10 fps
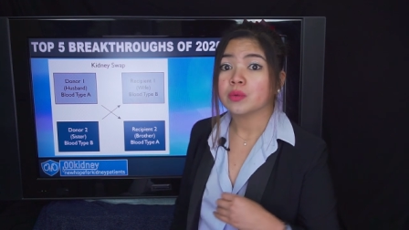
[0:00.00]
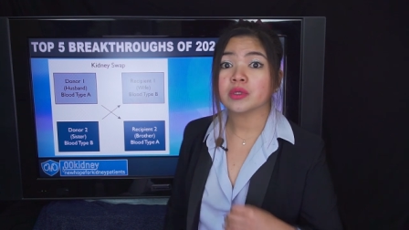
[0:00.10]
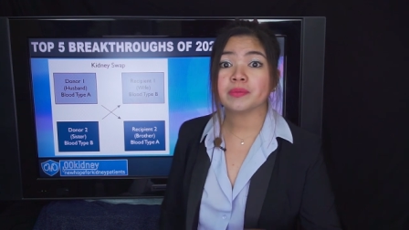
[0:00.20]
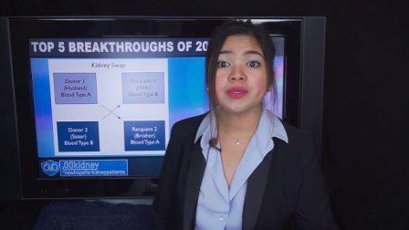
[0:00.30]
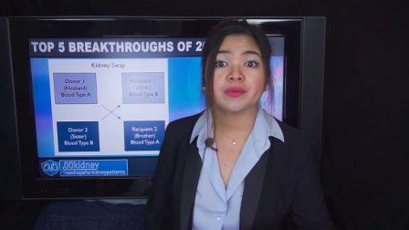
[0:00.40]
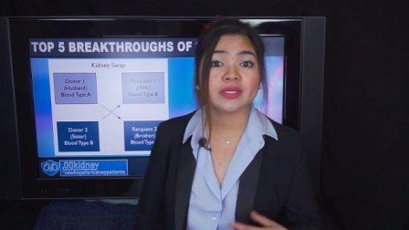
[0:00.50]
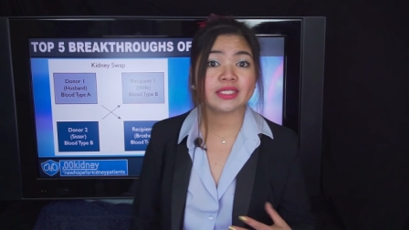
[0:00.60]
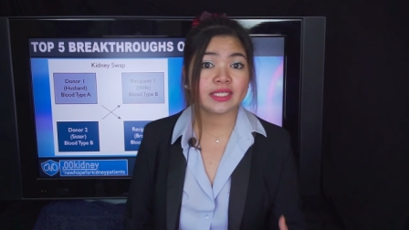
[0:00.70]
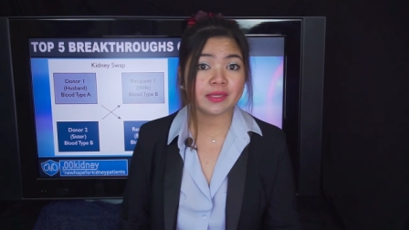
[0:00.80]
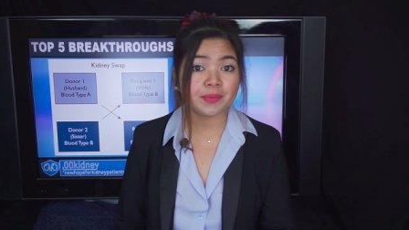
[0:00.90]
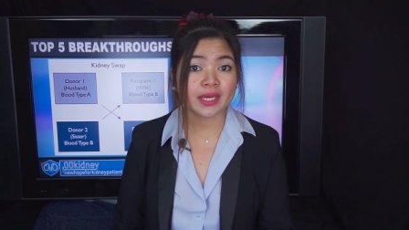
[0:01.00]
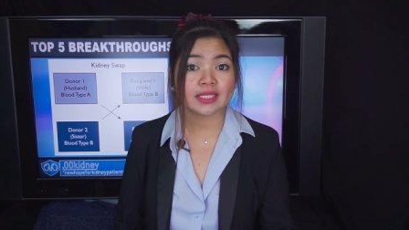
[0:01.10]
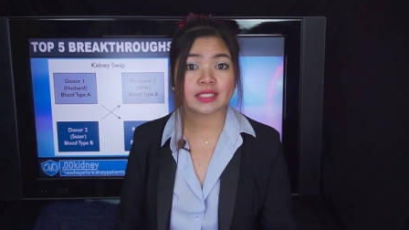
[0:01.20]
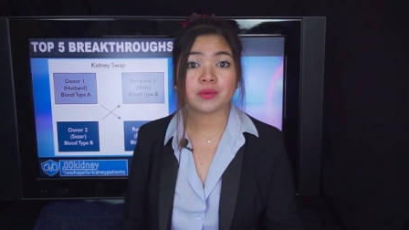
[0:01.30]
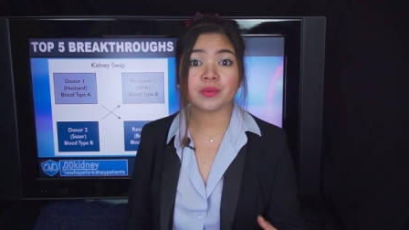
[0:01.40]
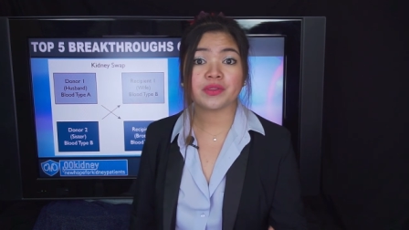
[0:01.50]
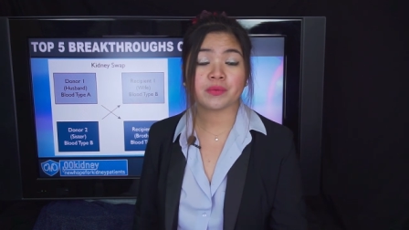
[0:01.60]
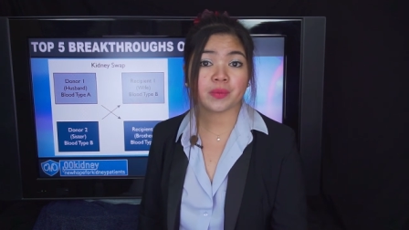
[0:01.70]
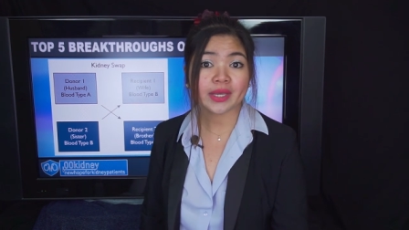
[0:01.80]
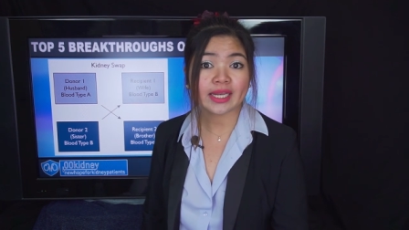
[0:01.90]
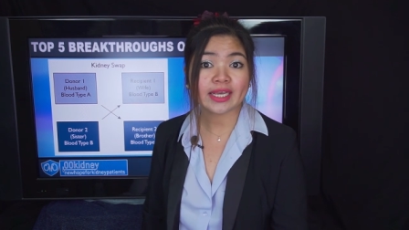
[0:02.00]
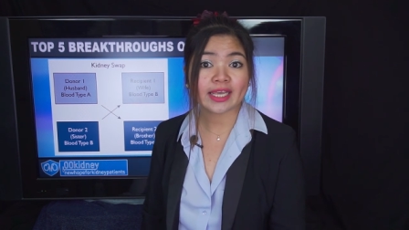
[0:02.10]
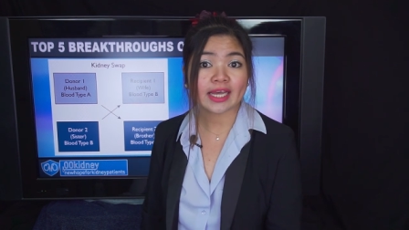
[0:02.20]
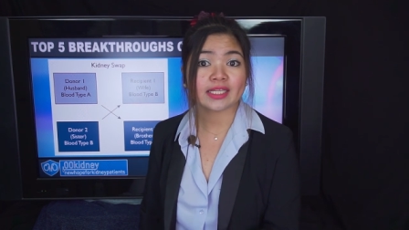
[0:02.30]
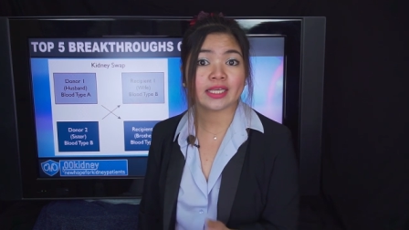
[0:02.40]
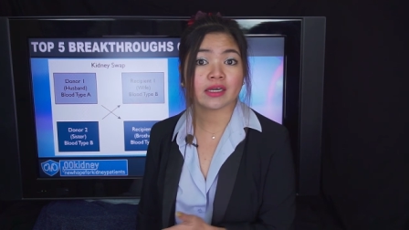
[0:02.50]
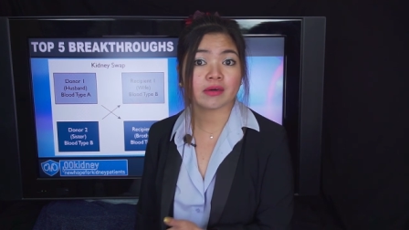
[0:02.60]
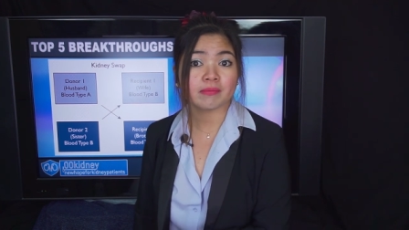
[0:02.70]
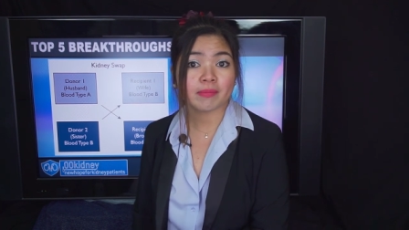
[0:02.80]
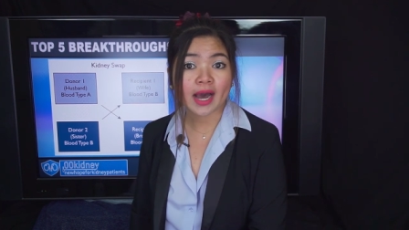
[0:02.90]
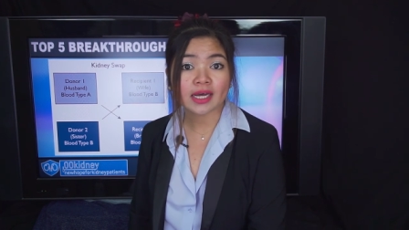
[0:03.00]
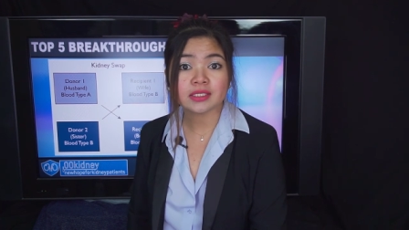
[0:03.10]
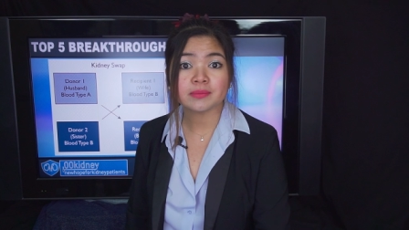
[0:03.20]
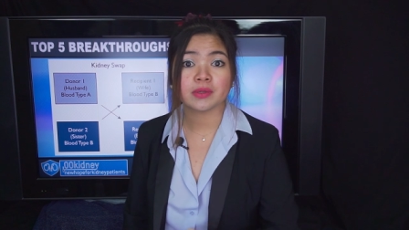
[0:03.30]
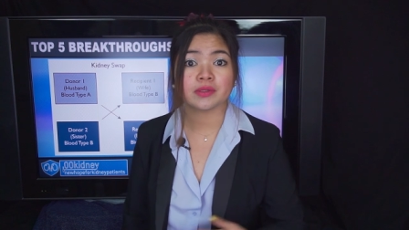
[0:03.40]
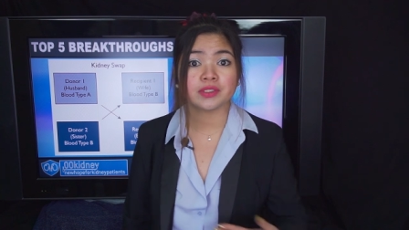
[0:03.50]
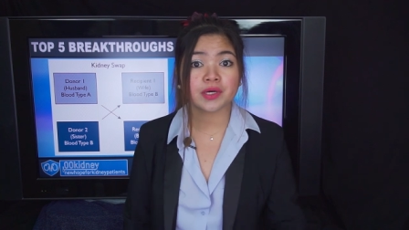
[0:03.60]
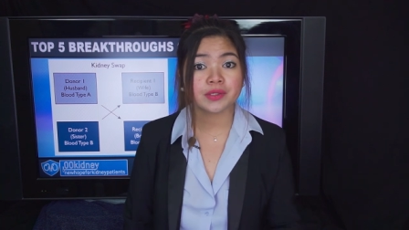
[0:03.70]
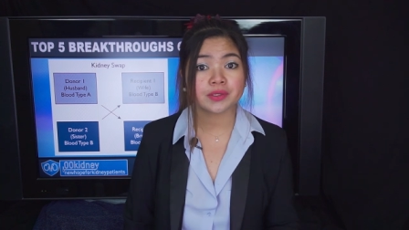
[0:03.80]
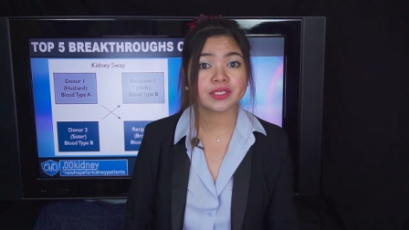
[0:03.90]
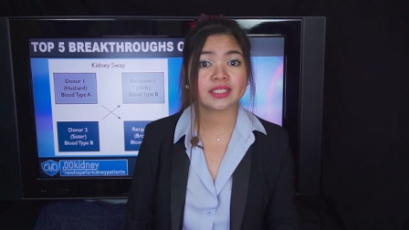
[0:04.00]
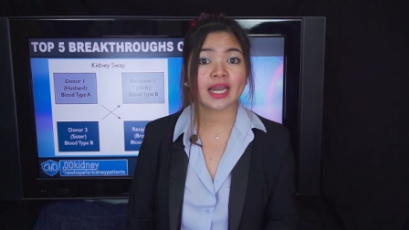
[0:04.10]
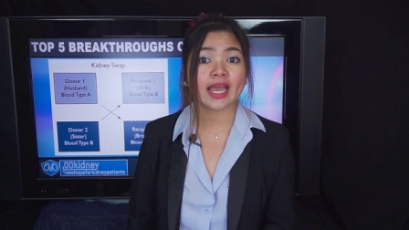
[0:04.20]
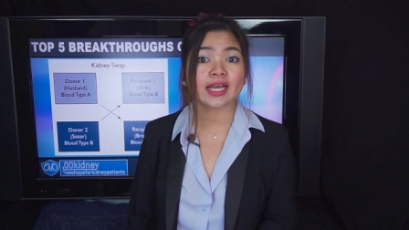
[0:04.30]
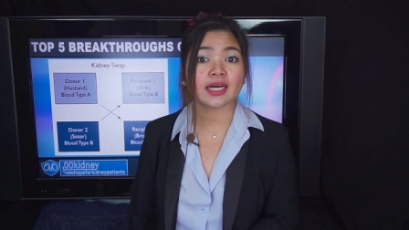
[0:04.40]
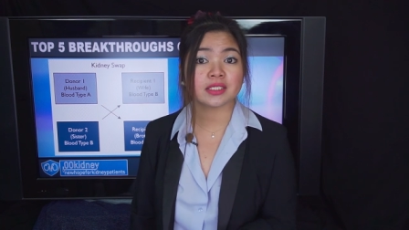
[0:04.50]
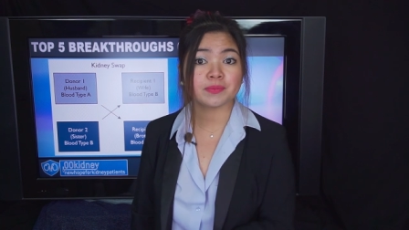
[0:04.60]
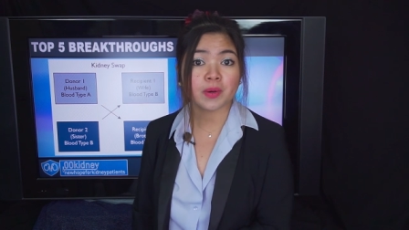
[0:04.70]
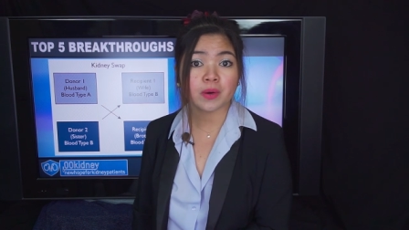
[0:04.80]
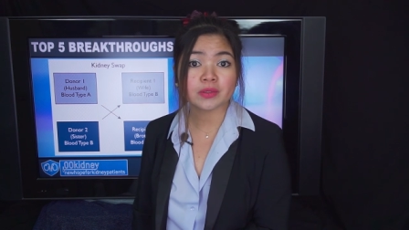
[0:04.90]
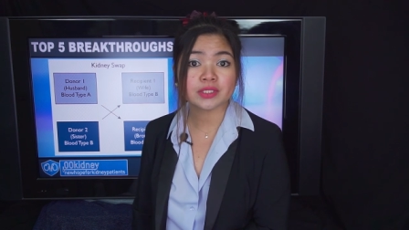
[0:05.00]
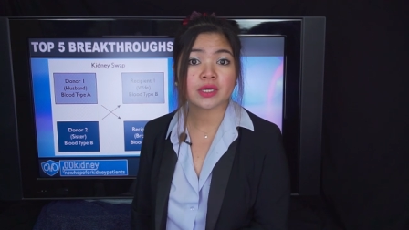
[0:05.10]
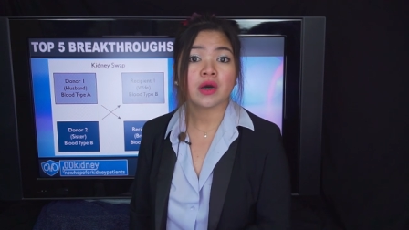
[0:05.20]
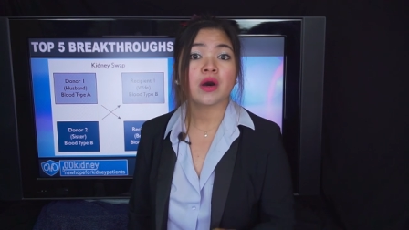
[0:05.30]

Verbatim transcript: will be recipients with willing yet incompatible donors like a spouse